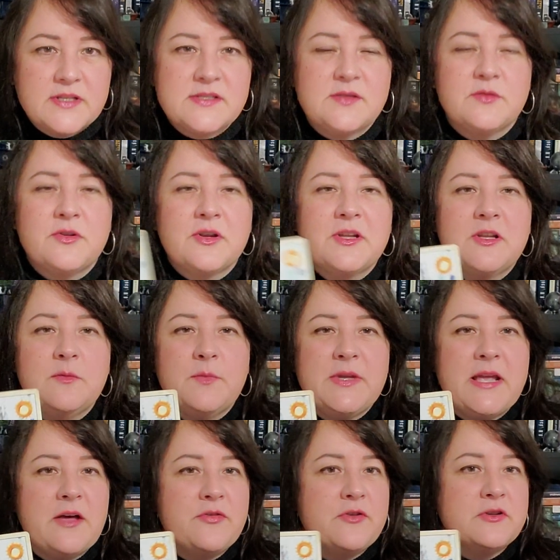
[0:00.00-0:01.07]
So they're going to be
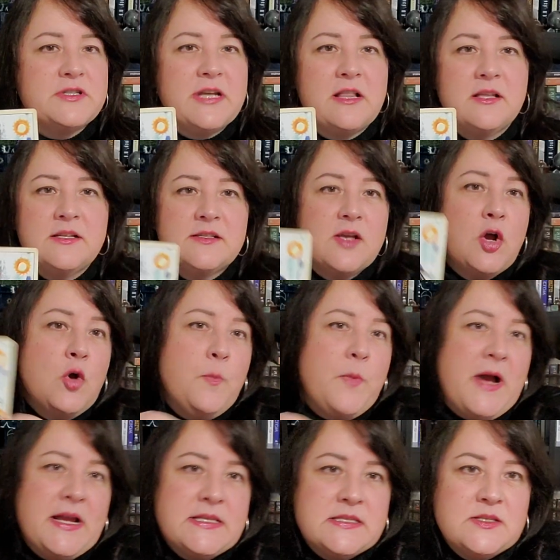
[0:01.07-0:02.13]
out there telling us, oh,
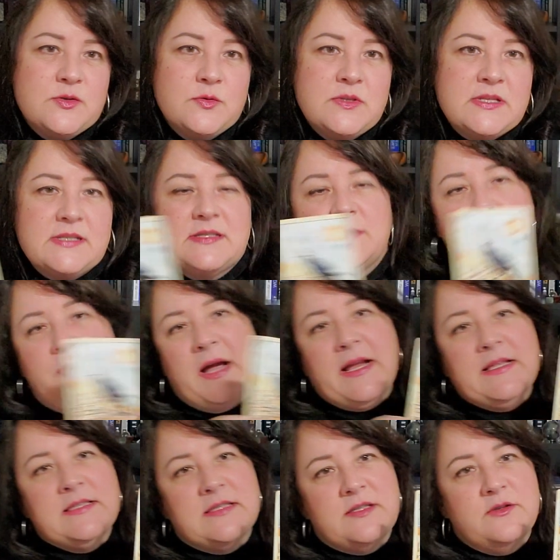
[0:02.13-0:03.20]
Biden's doing this and
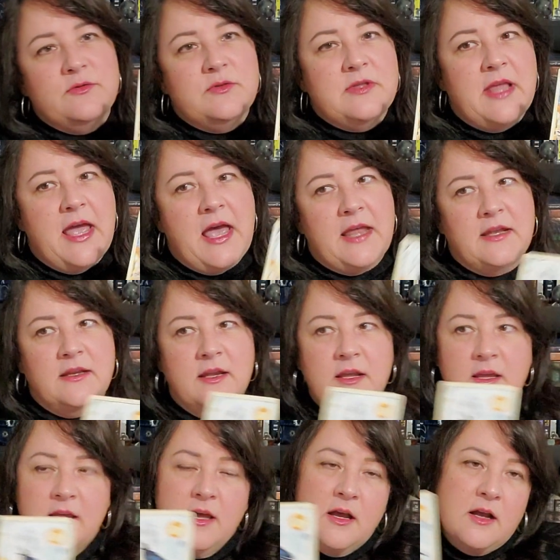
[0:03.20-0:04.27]
Biden's doing that and
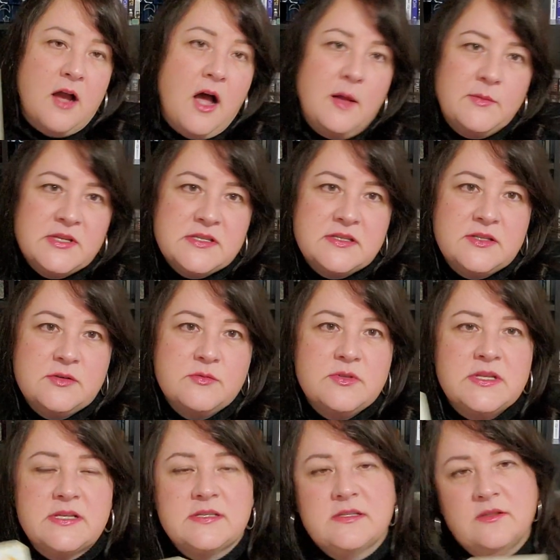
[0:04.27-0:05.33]
Kamala's doing
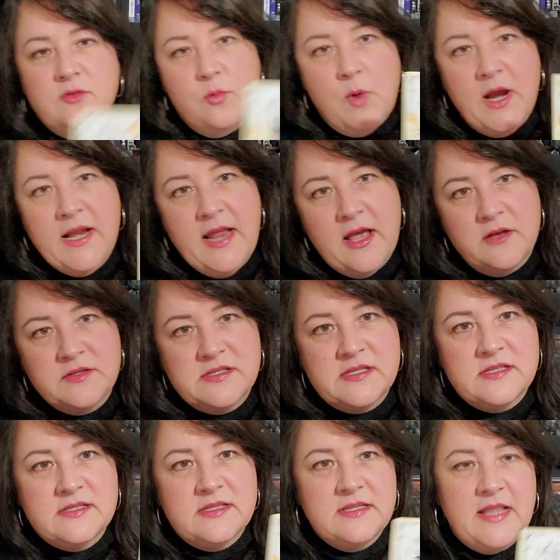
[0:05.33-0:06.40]
this and the White House
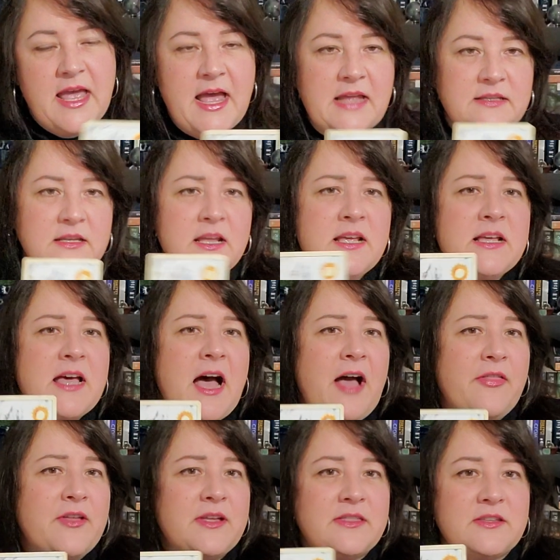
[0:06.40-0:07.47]
this and that. And I
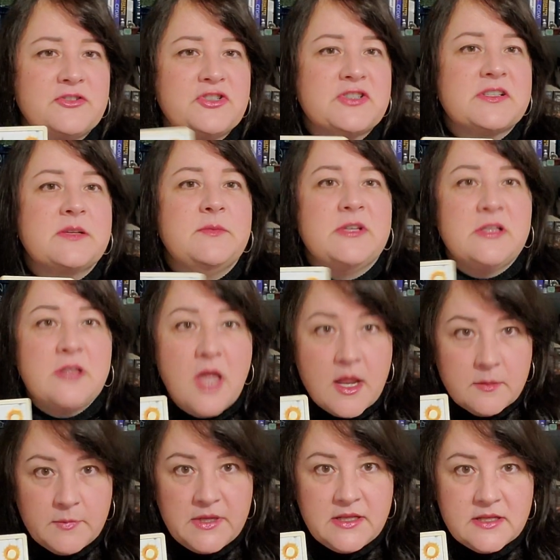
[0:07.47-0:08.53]
think there's just going to be a lot of
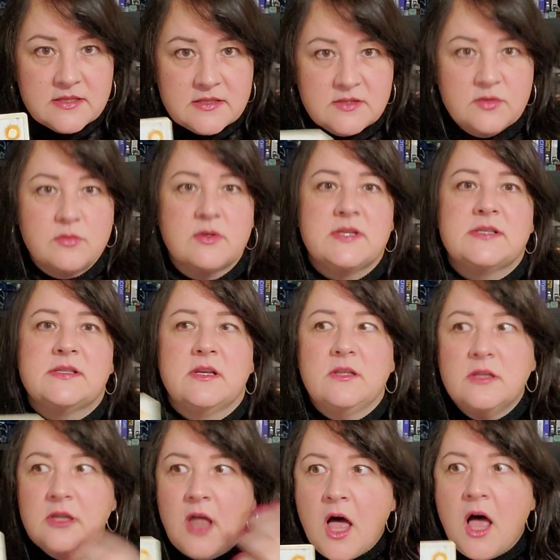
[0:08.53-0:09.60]
media stories, a
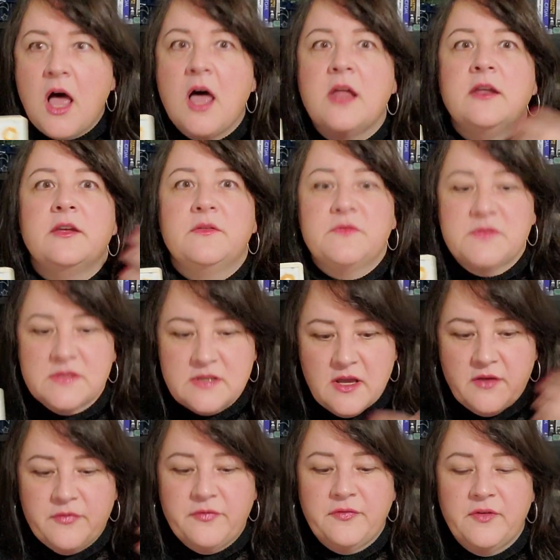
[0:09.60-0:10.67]
lot of
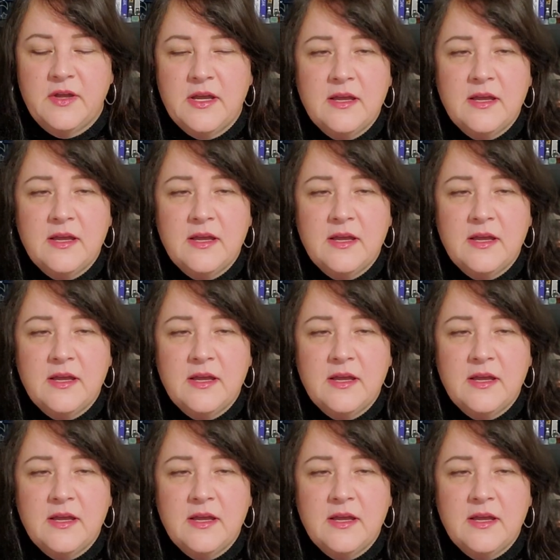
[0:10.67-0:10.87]
stuff.